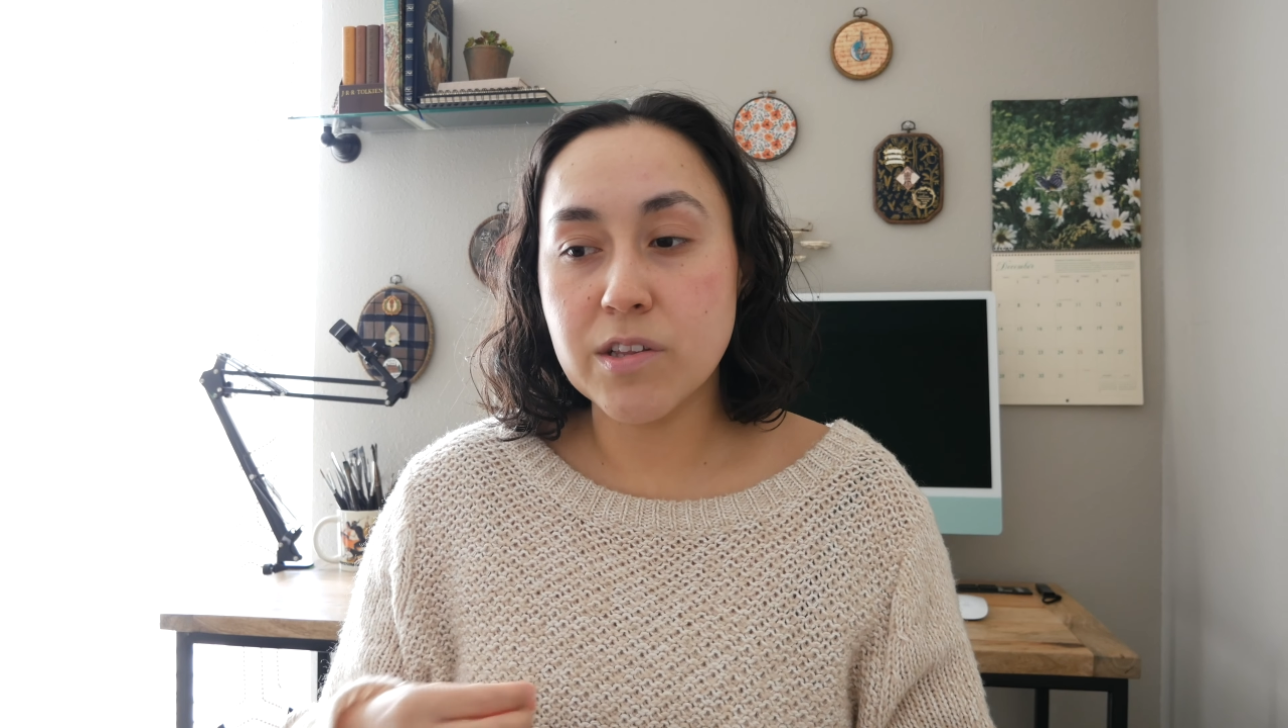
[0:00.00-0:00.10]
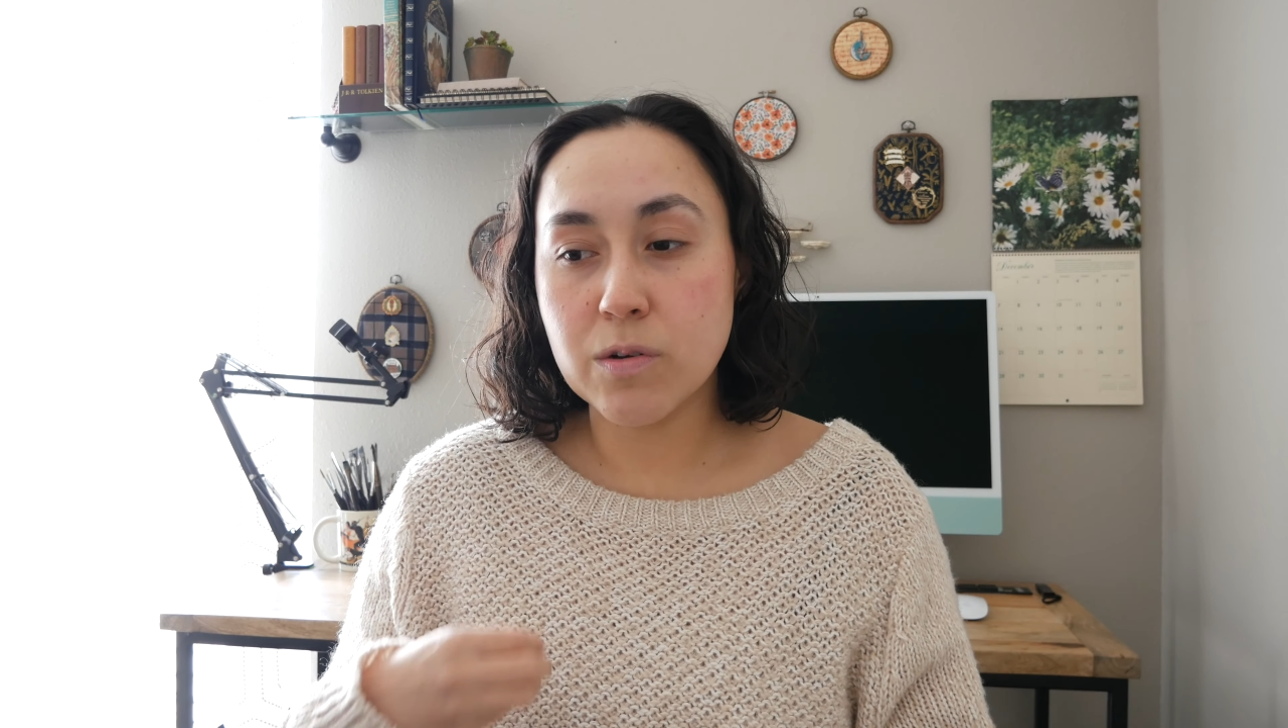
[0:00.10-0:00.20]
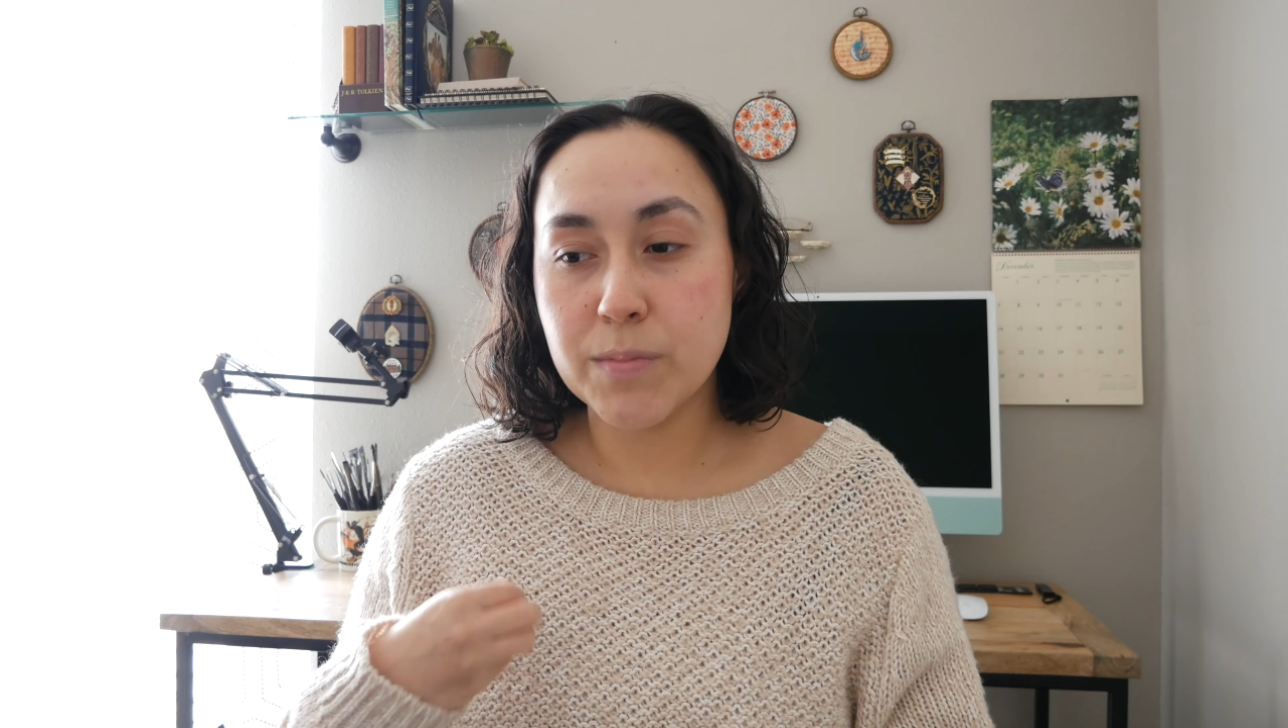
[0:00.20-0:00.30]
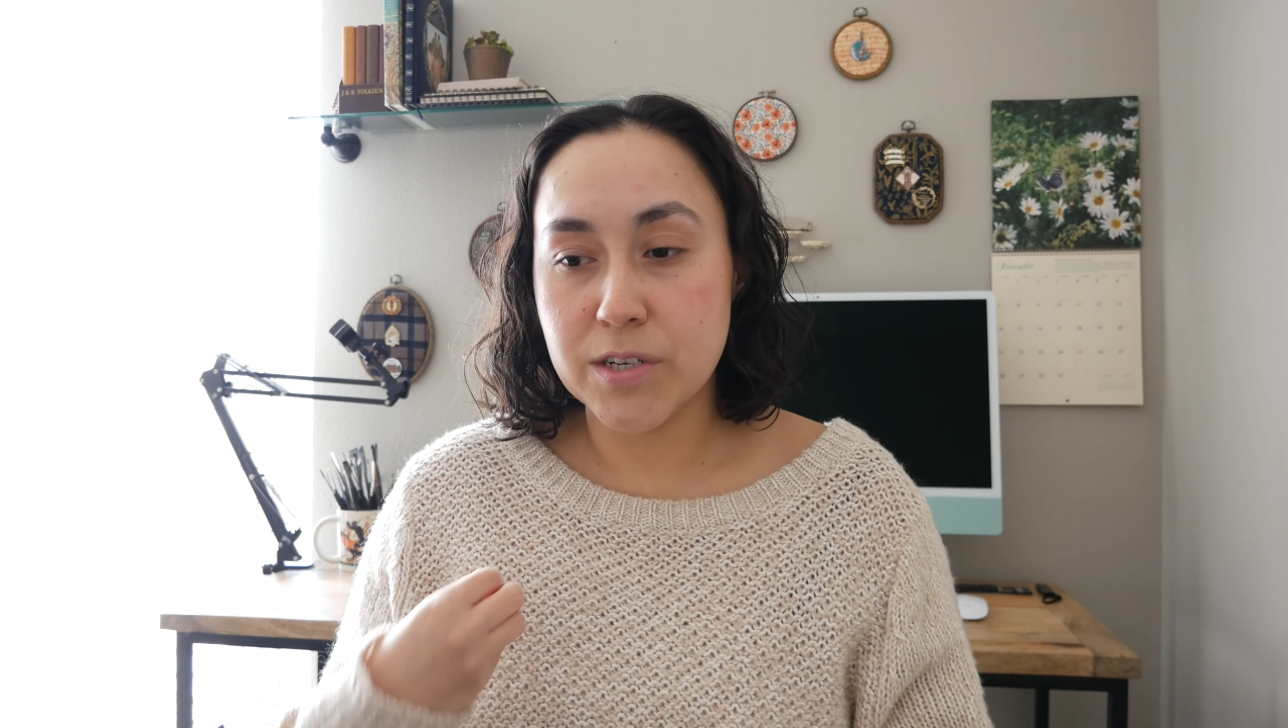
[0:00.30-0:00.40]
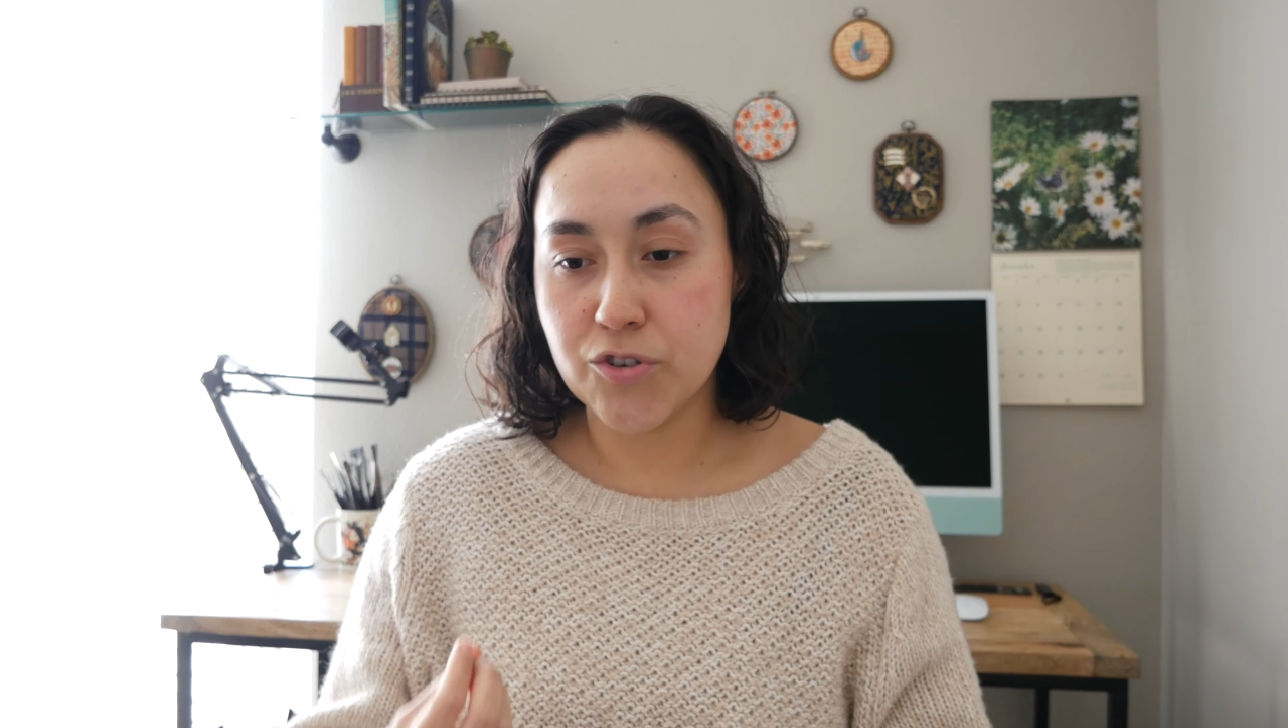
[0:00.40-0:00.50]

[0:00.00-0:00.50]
little bit